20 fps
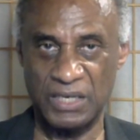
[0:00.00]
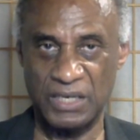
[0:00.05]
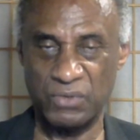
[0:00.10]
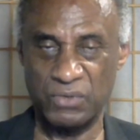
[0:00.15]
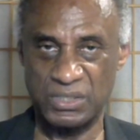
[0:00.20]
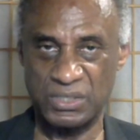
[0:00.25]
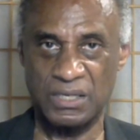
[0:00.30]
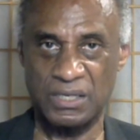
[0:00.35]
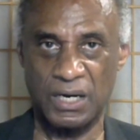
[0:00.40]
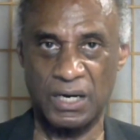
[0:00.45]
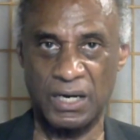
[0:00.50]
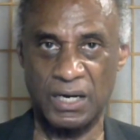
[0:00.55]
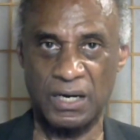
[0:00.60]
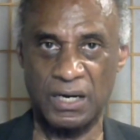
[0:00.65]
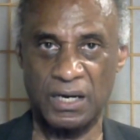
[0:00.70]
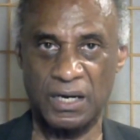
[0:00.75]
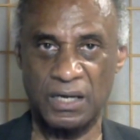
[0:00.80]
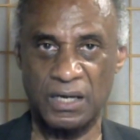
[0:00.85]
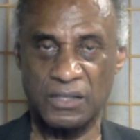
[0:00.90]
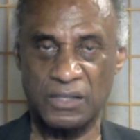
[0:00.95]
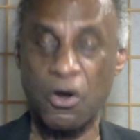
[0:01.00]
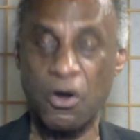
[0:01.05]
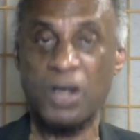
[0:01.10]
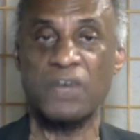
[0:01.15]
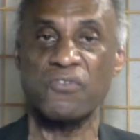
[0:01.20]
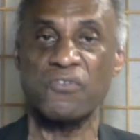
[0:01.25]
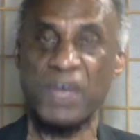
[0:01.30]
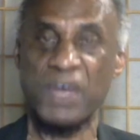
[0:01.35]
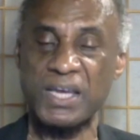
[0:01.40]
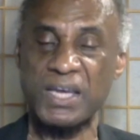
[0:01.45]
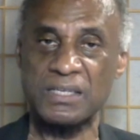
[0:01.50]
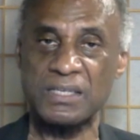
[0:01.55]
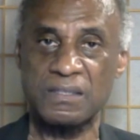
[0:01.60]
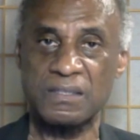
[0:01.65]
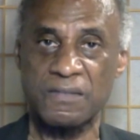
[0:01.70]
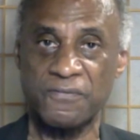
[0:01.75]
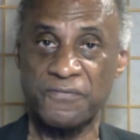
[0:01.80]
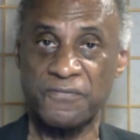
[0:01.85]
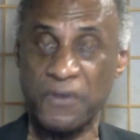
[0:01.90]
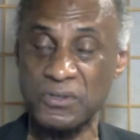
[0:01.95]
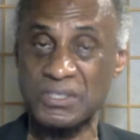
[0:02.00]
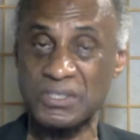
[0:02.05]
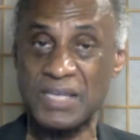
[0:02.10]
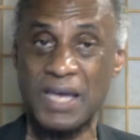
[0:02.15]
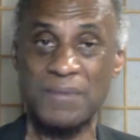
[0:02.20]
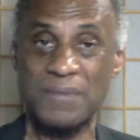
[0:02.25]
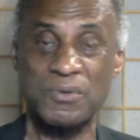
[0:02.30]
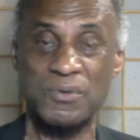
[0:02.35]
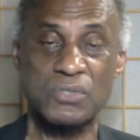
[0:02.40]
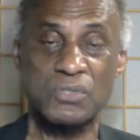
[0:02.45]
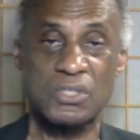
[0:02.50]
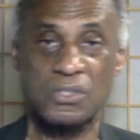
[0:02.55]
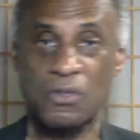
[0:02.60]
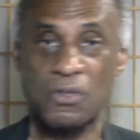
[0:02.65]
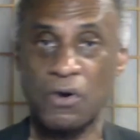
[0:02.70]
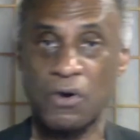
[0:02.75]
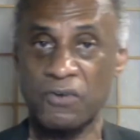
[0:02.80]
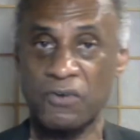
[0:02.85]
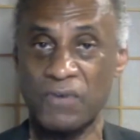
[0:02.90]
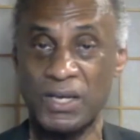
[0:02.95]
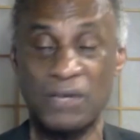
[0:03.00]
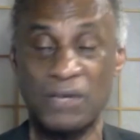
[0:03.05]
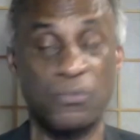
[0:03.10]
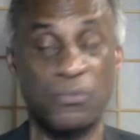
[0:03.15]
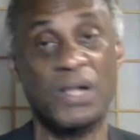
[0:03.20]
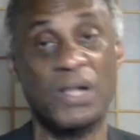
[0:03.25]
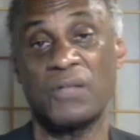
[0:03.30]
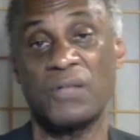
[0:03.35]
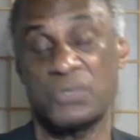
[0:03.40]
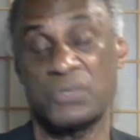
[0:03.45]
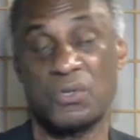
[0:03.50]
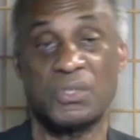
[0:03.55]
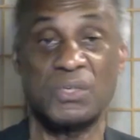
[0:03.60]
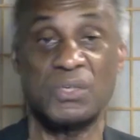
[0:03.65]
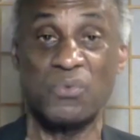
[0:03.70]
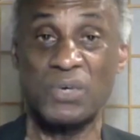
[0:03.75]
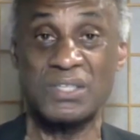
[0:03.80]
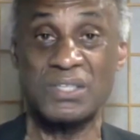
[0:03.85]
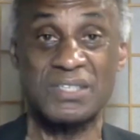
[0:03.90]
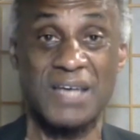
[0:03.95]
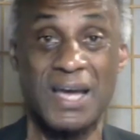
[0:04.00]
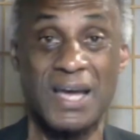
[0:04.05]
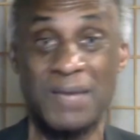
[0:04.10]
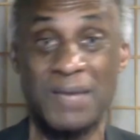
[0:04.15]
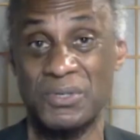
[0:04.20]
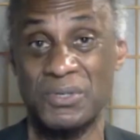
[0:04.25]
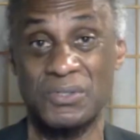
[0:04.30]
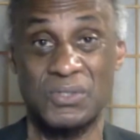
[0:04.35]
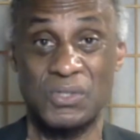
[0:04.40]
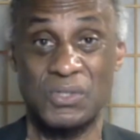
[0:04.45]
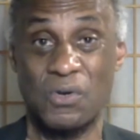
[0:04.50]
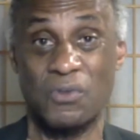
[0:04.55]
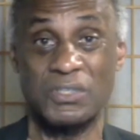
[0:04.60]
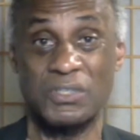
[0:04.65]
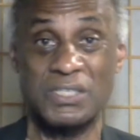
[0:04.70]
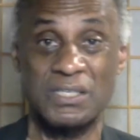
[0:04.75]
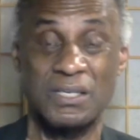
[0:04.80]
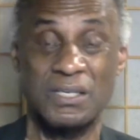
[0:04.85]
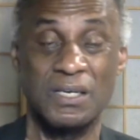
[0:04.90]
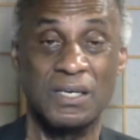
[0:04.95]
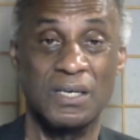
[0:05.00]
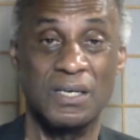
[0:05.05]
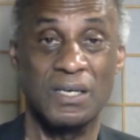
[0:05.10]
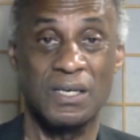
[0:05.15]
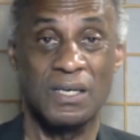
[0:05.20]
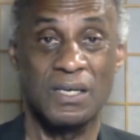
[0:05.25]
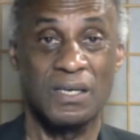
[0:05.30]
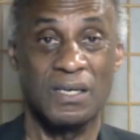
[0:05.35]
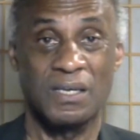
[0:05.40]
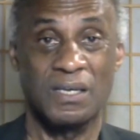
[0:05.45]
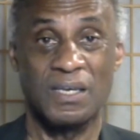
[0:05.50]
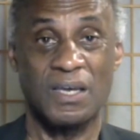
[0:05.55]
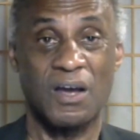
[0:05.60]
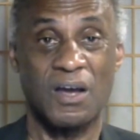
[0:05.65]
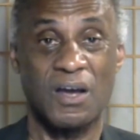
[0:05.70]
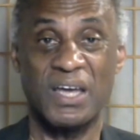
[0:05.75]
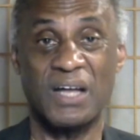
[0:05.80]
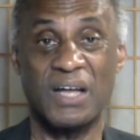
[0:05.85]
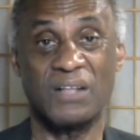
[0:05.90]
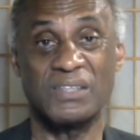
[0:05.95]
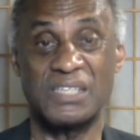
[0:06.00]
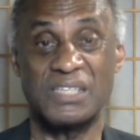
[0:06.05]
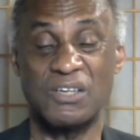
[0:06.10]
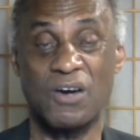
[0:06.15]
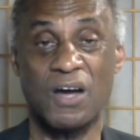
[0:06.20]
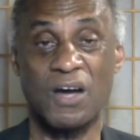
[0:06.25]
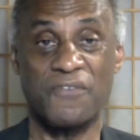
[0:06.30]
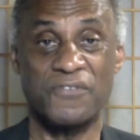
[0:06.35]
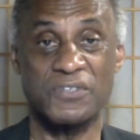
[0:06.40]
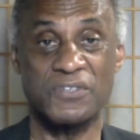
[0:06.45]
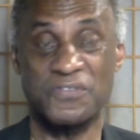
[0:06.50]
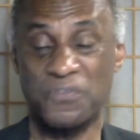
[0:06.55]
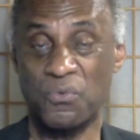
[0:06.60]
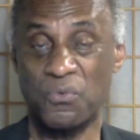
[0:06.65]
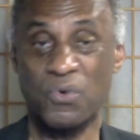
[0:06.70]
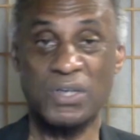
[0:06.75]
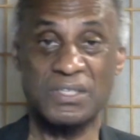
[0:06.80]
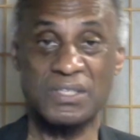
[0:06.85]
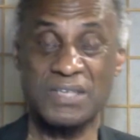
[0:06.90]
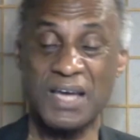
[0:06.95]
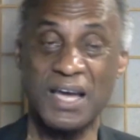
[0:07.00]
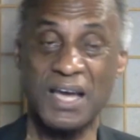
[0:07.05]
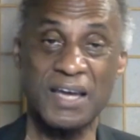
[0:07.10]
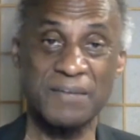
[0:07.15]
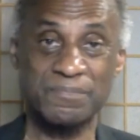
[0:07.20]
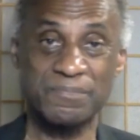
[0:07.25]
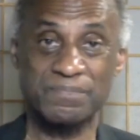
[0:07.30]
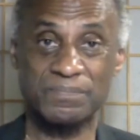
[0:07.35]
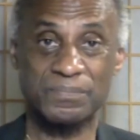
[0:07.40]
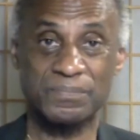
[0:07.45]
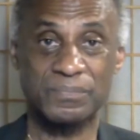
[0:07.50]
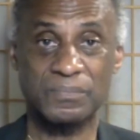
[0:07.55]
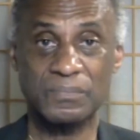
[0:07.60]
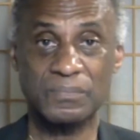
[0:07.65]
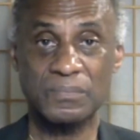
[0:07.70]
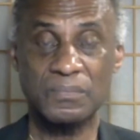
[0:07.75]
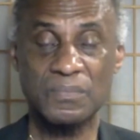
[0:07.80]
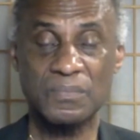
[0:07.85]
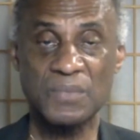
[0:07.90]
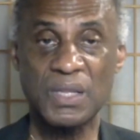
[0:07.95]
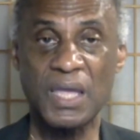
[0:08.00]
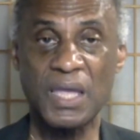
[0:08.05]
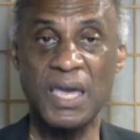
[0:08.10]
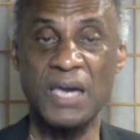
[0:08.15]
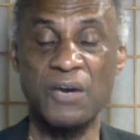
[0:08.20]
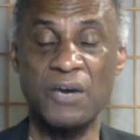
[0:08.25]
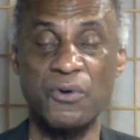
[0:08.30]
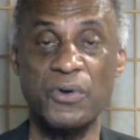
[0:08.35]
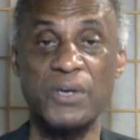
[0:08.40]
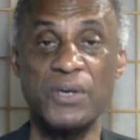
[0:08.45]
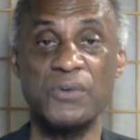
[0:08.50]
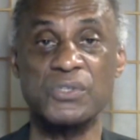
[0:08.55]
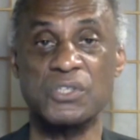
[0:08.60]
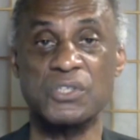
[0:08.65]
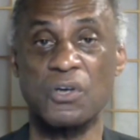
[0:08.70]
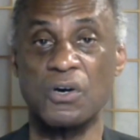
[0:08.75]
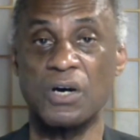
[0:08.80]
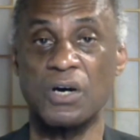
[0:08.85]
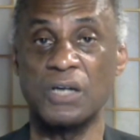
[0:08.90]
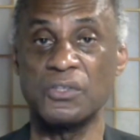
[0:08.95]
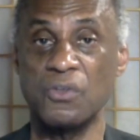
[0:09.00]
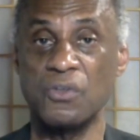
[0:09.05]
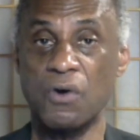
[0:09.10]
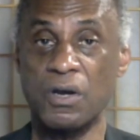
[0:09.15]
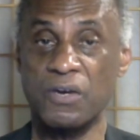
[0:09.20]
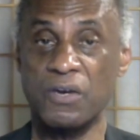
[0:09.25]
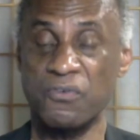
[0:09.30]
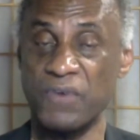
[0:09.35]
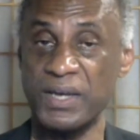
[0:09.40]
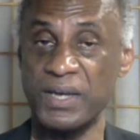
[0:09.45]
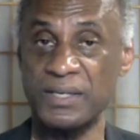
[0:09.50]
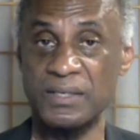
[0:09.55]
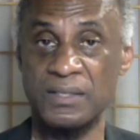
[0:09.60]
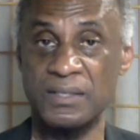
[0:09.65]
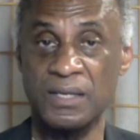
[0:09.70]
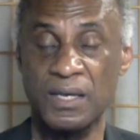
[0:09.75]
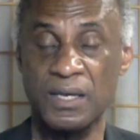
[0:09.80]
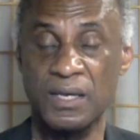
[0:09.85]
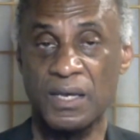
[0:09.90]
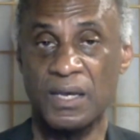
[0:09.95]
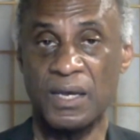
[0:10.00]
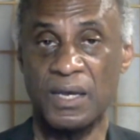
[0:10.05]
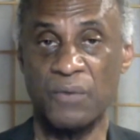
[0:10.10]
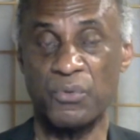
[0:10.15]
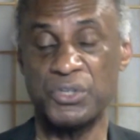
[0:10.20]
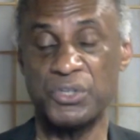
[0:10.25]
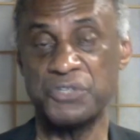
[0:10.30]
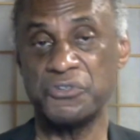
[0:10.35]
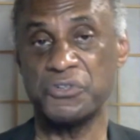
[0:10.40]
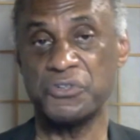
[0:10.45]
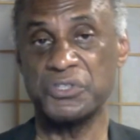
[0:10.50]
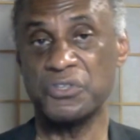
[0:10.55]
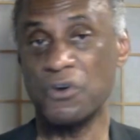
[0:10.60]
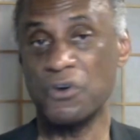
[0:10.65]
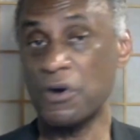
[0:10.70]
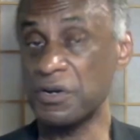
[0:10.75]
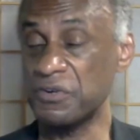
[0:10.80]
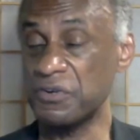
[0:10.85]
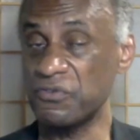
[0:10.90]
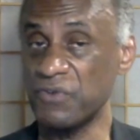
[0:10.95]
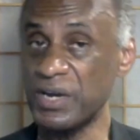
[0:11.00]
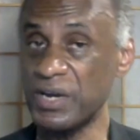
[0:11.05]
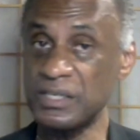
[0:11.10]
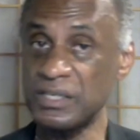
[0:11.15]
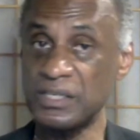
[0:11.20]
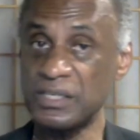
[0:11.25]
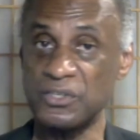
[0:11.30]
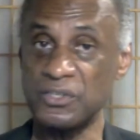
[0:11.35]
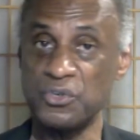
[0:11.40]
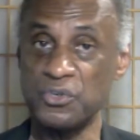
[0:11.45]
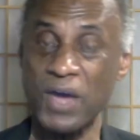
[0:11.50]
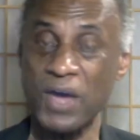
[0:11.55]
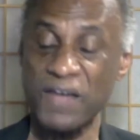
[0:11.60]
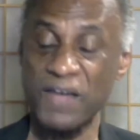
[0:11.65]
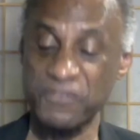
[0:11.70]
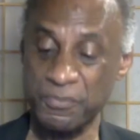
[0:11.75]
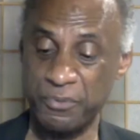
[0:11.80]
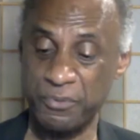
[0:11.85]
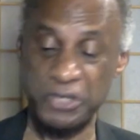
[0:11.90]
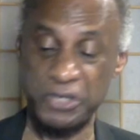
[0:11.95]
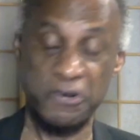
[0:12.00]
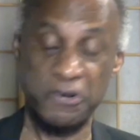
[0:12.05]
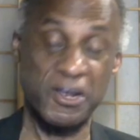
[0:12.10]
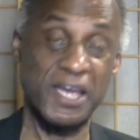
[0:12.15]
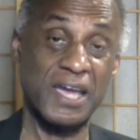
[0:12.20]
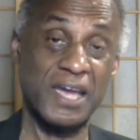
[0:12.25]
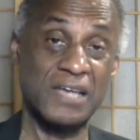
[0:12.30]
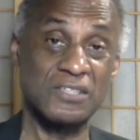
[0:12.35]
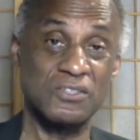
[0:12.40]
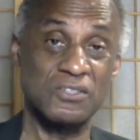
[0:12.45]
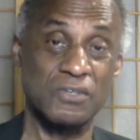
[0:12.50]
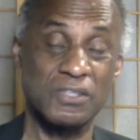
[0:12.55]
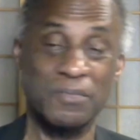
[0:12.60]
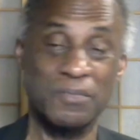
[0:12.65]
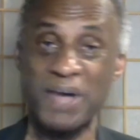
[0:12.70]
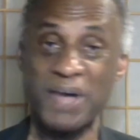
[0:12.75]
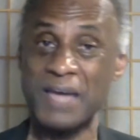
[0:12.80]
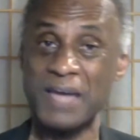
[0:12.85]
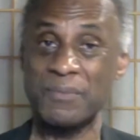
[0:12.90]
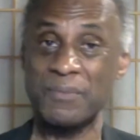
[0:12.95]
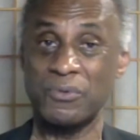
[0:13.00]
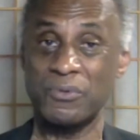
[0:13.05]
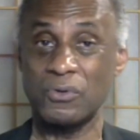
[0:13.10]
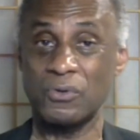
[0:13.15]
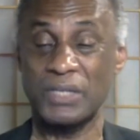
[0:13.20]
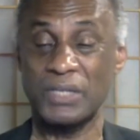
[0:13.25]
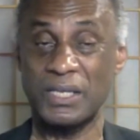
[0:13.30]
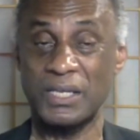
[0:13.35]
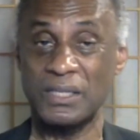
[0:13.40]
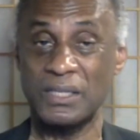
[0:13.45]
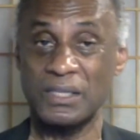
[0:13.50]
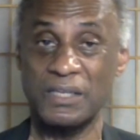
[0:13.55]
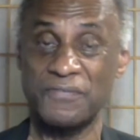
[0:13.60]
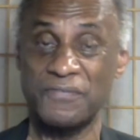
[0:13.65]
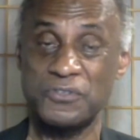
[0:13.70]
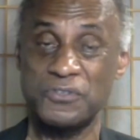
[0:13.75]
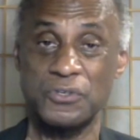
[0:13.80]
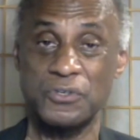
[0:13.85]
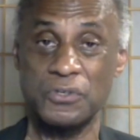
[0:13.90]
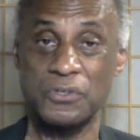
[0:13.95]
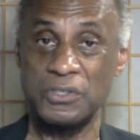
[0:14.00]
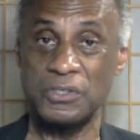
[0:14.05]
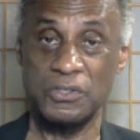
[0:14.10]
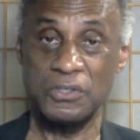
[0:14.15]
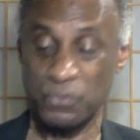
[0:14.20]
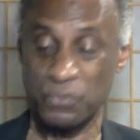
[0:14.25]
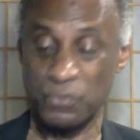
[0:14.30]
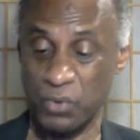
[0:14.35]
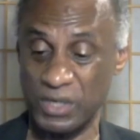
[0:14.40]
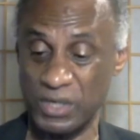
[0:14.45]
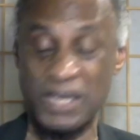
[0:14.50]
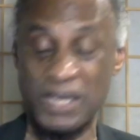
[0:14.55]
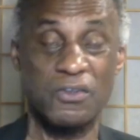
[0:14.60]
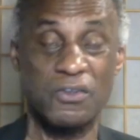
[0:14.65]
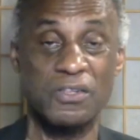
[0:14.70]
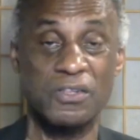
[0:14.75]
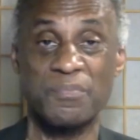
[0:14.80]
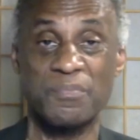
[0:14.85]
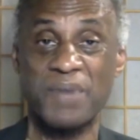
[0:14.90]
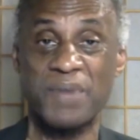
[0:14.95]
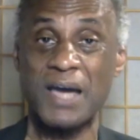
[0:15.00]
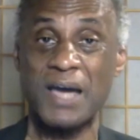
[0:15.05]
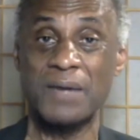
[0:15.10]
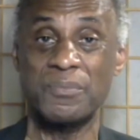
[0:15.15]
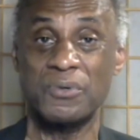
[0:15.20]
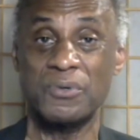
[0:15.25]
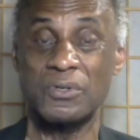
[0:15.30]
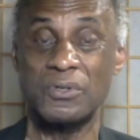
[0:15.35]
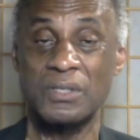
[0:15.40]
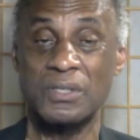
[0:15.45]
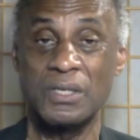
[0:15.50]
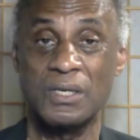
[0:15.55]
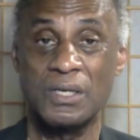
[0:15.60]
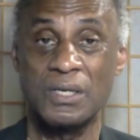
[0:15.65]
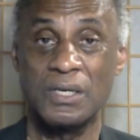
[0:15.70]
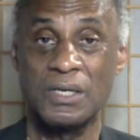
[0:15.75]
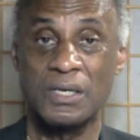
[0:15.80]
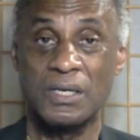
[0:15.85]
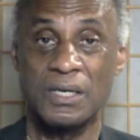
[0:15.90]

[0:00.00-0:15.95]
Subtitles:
inaugurated, the first time he was inaugurated, well, it was only one time because he only held the office for one time. And he was inaugurated. And when you're inaugurated, you have to put your hands on the Bible and lift your one hand on the Bible,